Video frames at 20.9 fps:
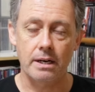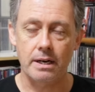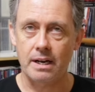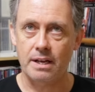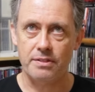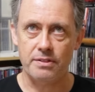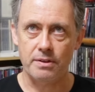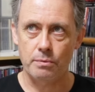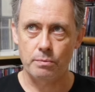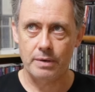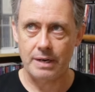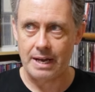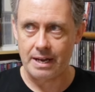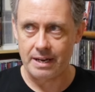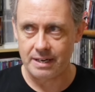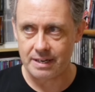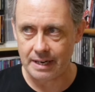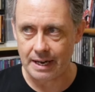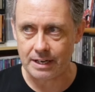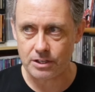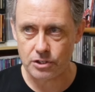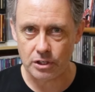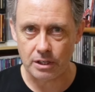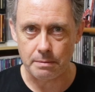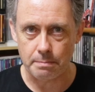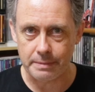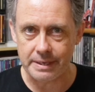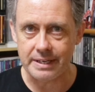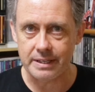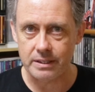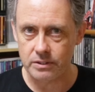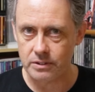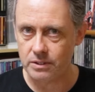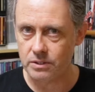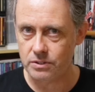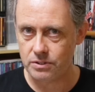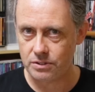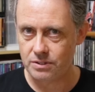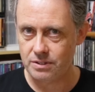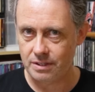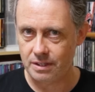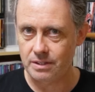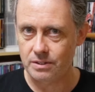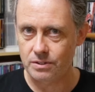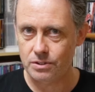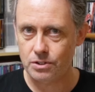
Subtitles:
and I think what it actually means is